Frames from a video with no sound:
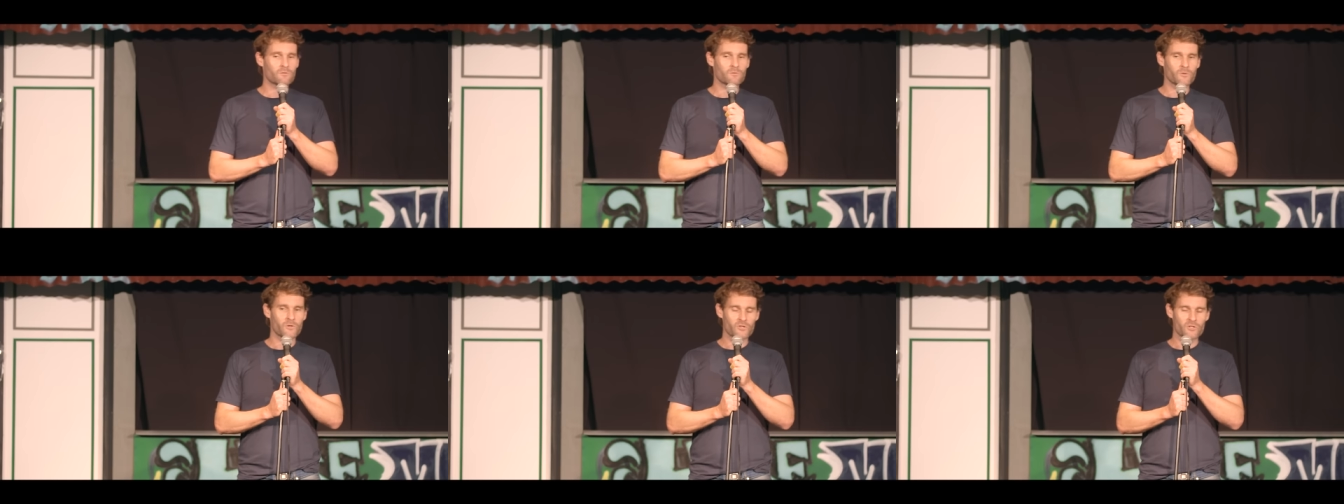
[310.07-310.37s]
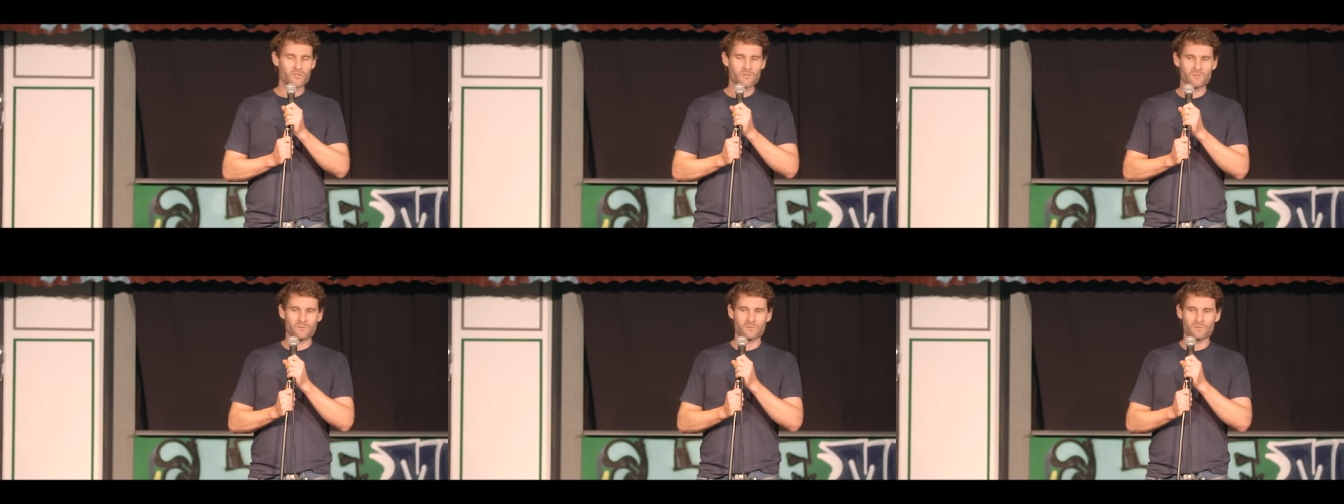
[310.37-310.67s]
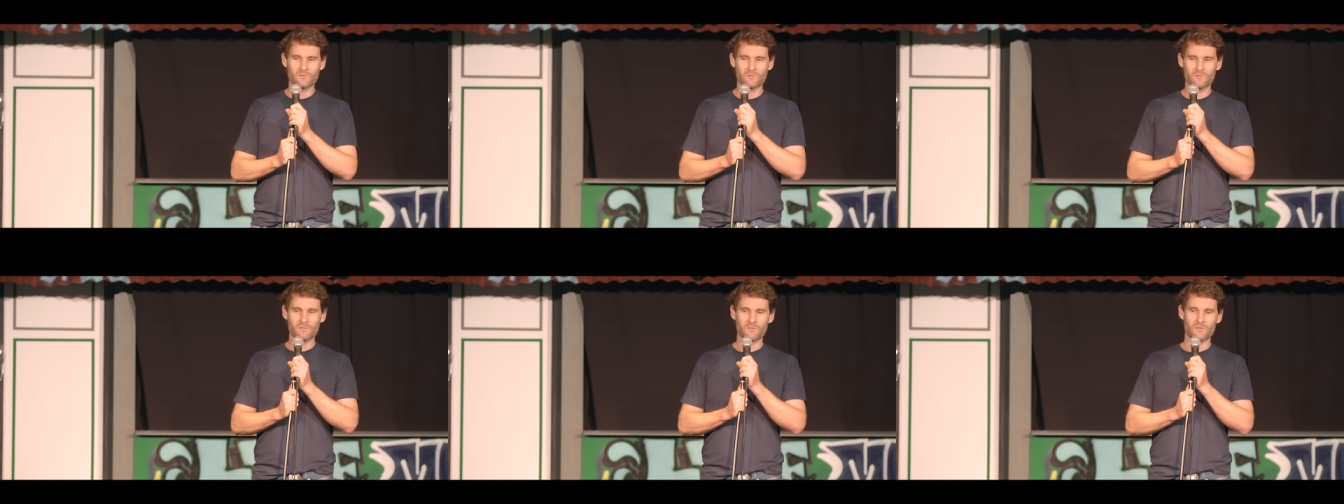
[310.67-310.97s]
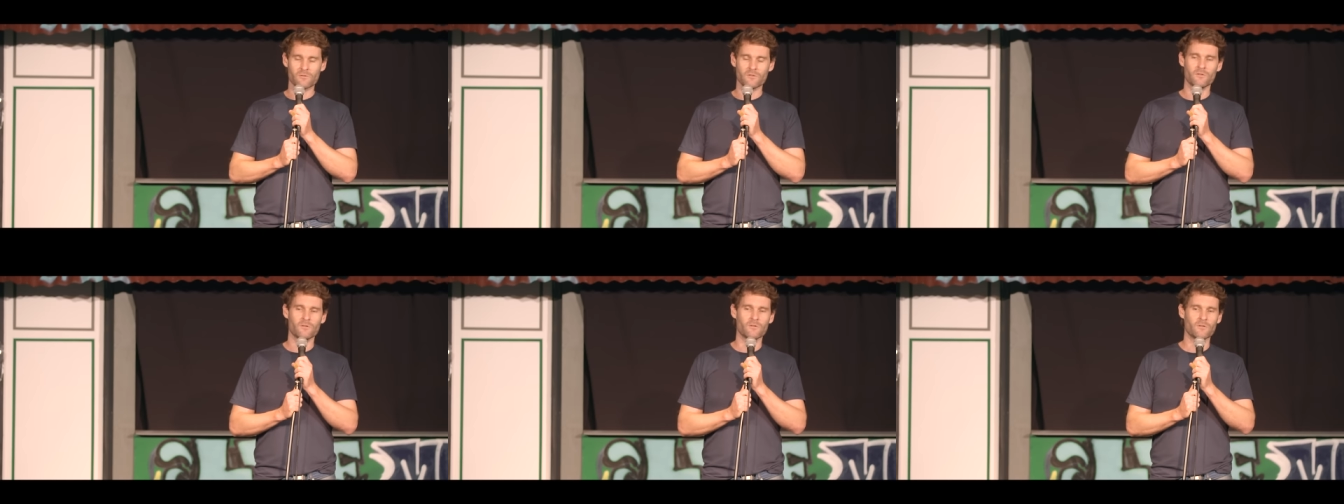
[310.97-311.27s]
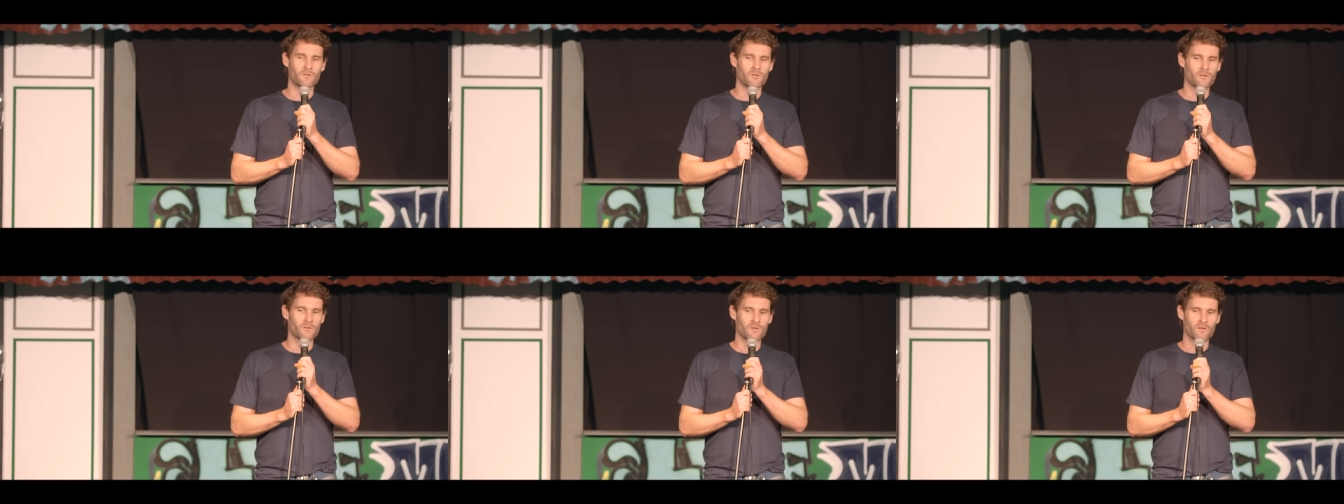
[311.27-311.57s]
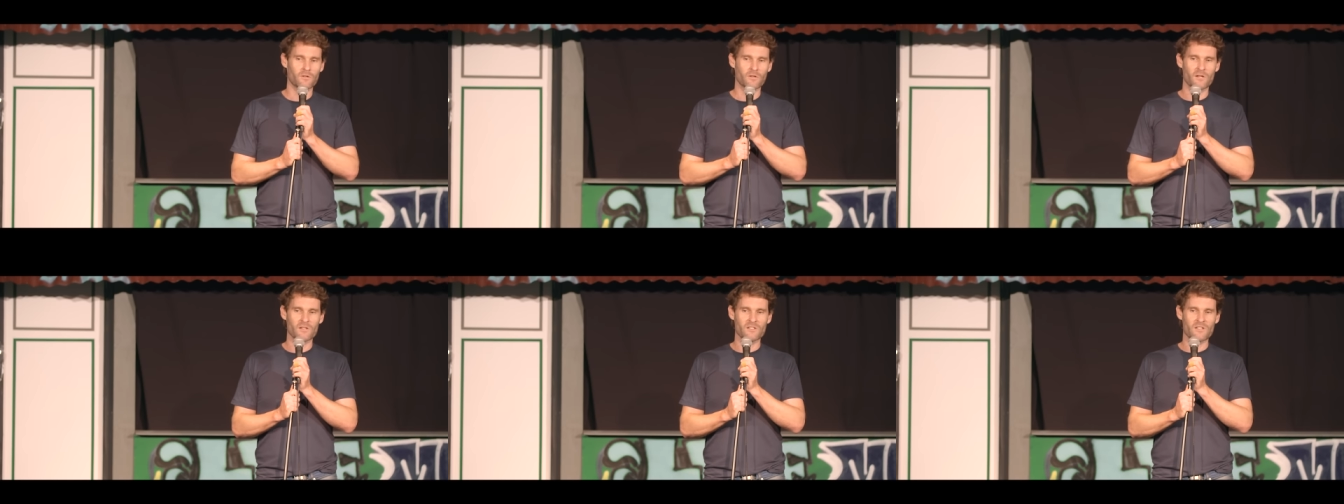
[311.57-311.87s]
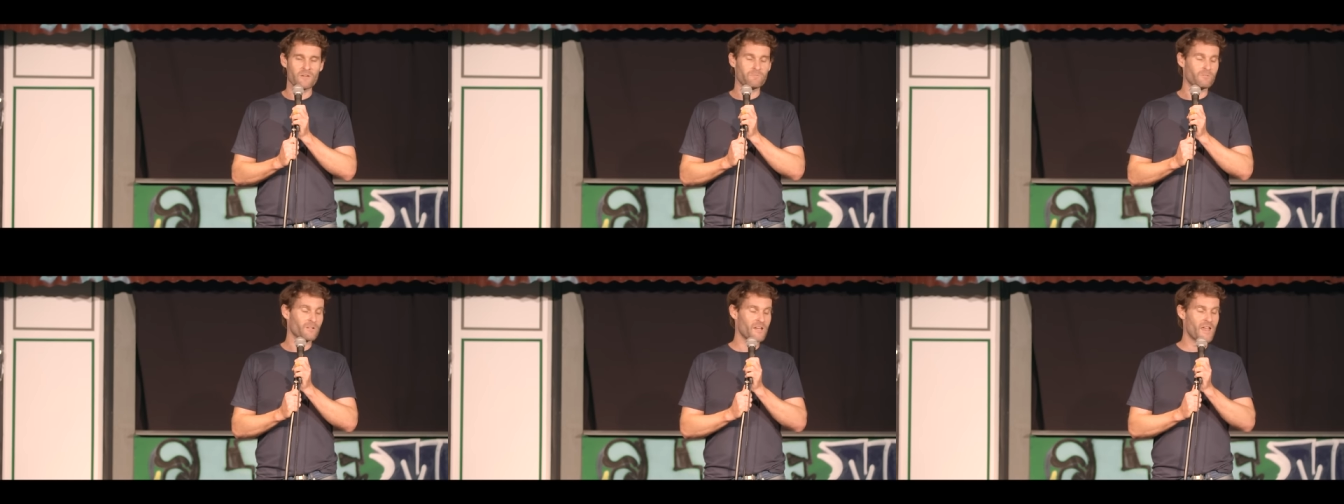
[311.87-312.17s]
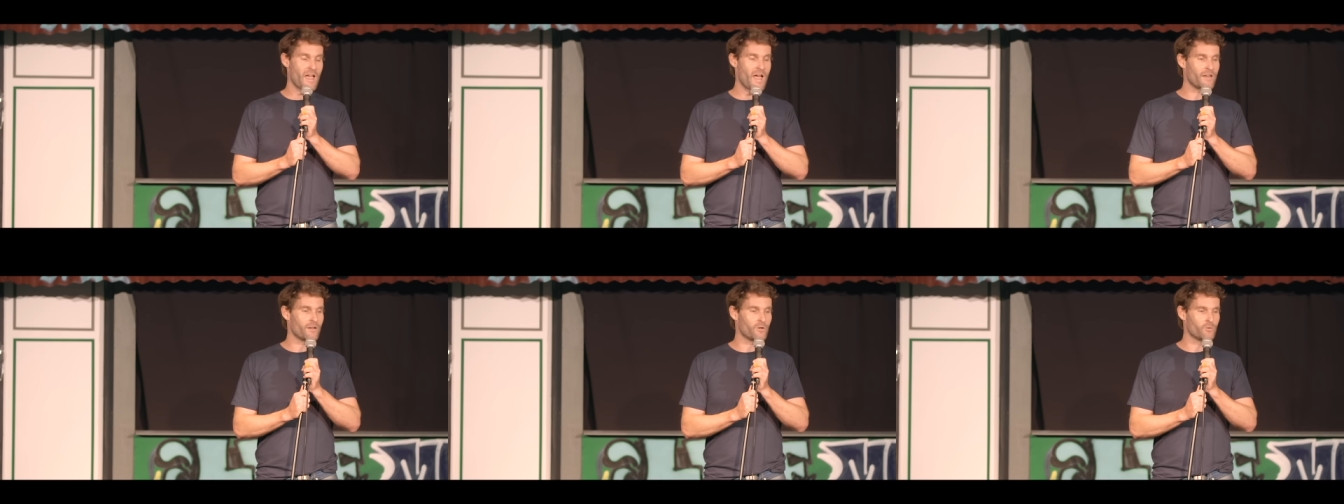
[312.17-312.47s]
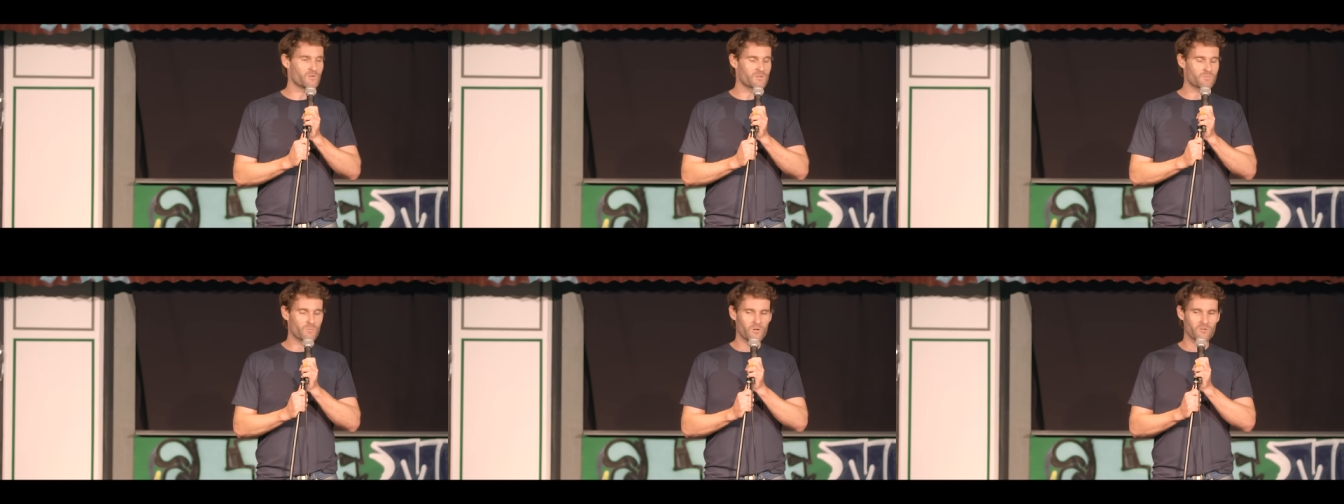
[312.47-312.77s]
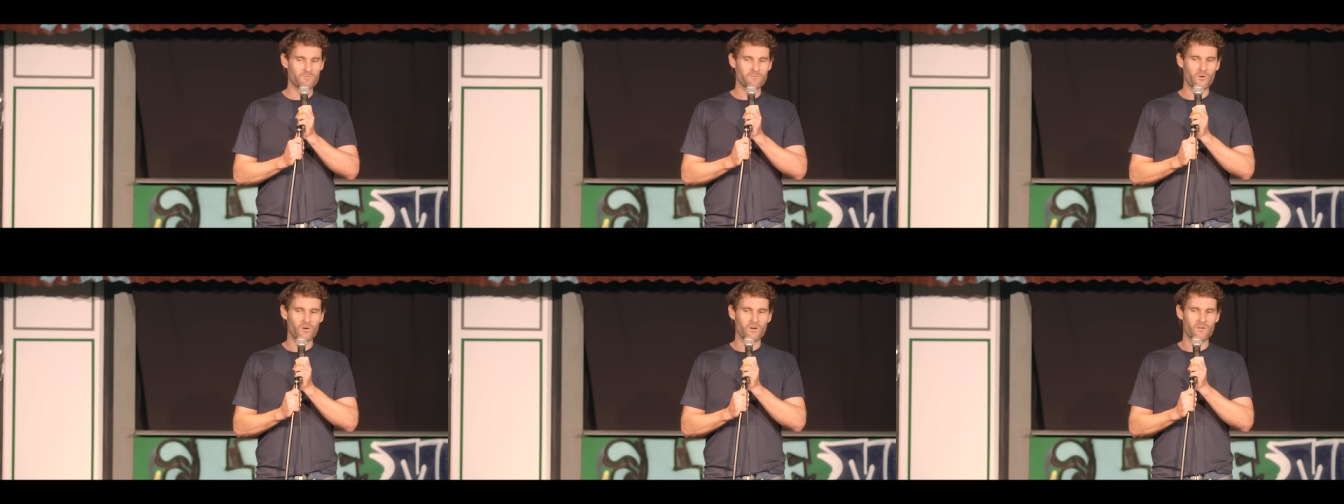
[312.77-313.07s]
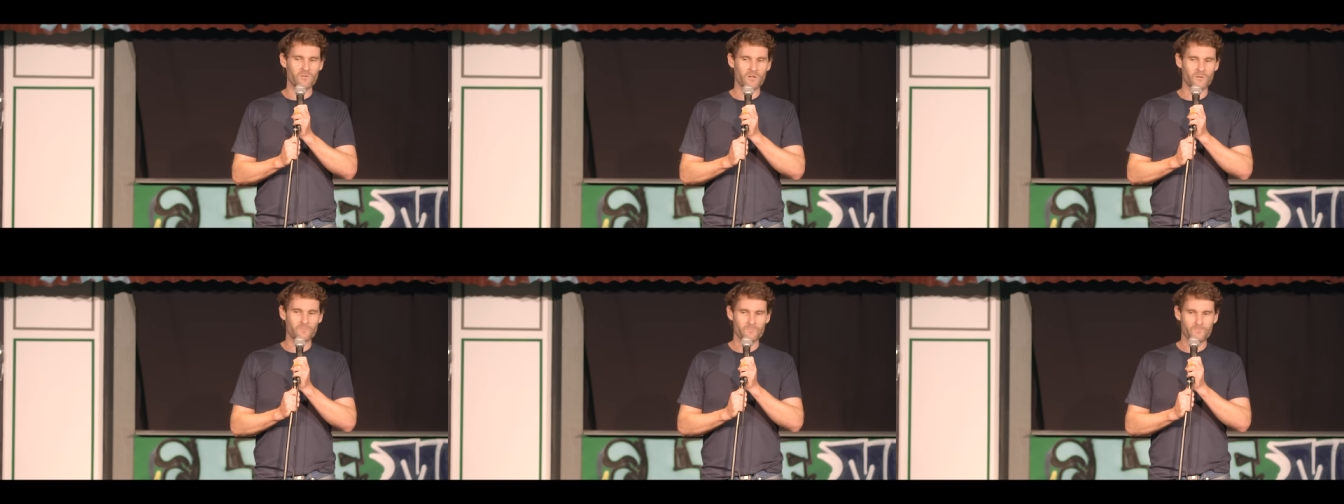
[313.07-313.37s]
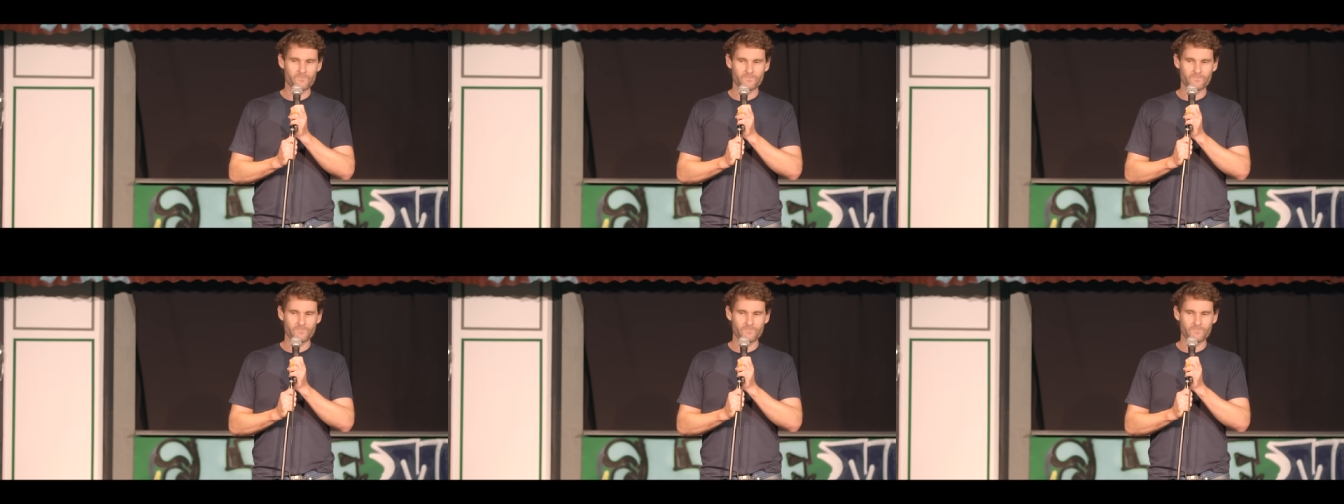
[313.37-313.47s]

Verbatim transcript: which he definitely hadn't. It was my fiver.